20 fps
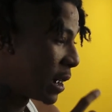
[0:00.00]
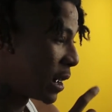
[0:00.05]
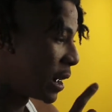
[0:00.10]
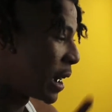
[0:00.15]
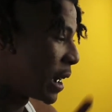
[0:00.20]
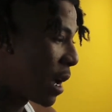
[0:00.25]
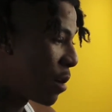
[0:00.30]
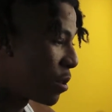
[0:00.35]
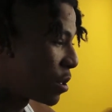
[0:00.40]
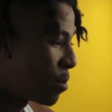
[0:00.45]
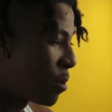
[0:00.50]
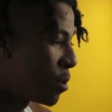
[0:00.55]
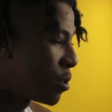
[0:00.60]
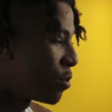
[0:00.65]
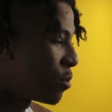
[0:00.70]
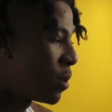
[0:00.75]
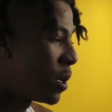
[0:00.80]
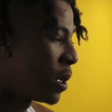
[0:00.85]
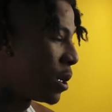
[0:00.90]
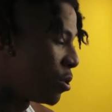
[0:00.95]
and I was supposed
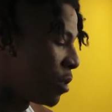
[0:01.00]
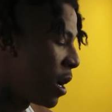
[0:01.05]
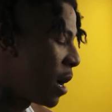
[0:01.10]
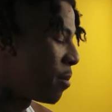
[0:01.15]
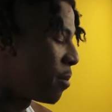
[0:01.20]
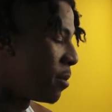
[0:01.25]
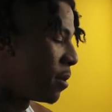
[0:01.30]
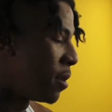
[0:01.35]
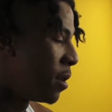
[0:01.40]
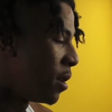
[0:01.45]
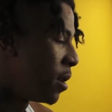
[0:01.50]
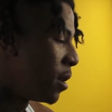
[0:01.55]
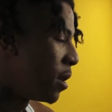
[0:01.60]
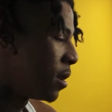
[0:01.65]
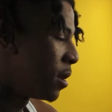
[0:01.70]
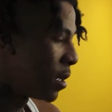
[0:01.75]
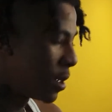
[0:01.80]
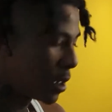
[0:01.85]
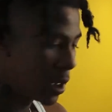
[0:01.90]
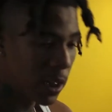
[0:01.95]
to really drop it,
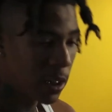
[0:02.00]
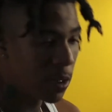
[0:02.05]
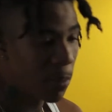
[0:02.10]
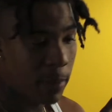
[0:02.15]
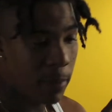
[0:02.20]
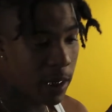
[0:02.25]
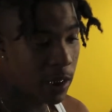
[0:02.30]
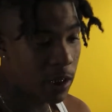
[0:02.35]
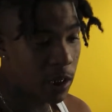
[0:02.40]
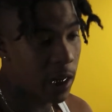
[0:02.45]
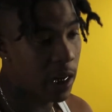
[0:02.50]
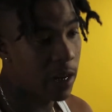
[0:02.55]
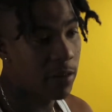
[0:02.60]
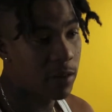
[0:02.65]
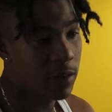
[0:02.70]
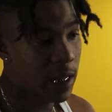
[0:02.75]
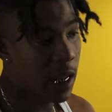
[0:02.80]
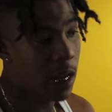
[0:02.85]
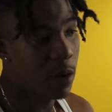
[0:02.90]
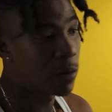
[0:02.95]
just to make sure
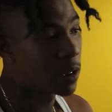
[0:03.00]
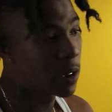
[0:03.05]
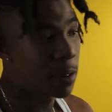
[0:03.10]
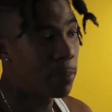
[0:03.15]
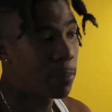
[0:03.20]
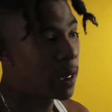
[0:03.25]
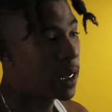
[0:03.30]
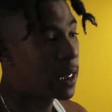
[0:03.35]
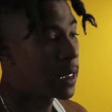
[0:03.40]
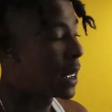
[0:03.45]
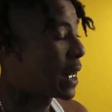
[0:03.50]
everything was in place.